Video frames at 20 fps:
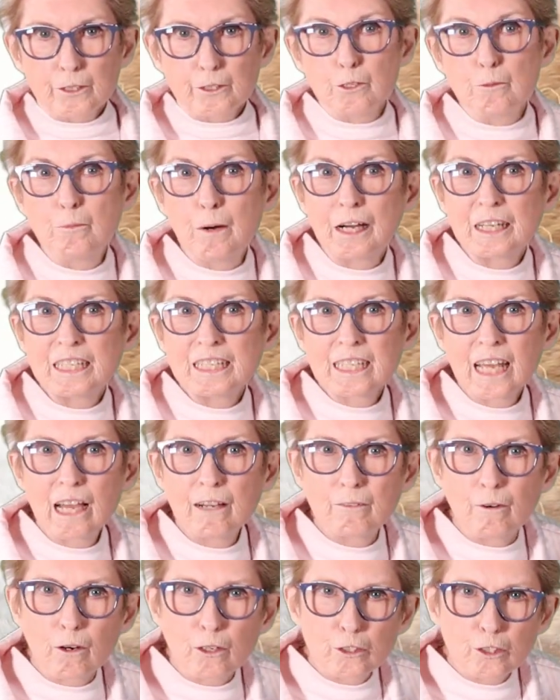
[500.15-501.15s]
Do bunnies
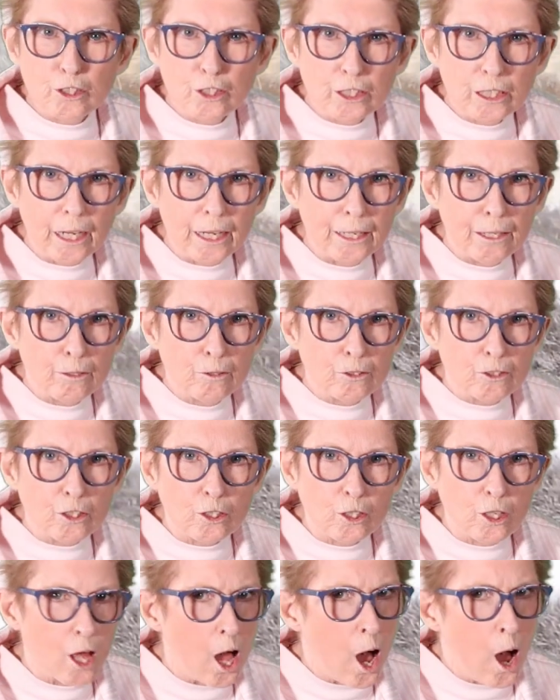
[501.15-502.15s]
have orange tails?
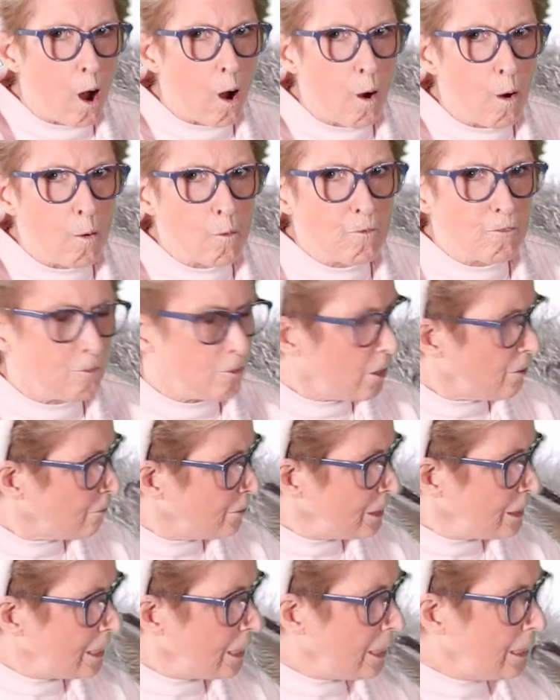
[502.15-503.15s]
Long,
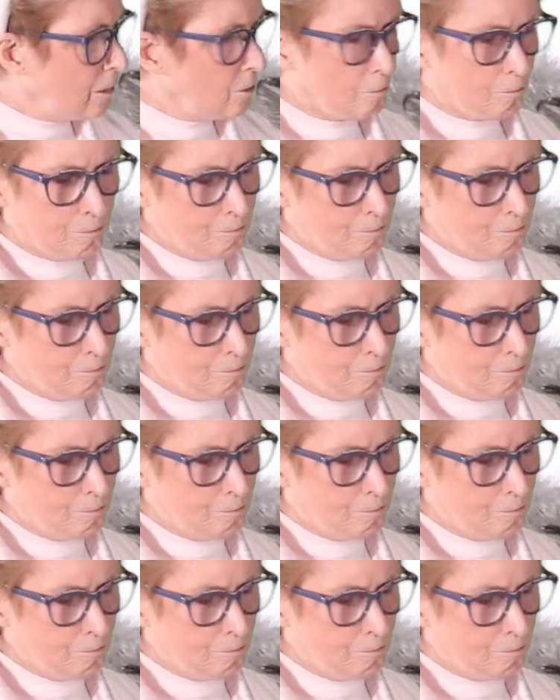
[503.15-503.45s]
fluffy tail?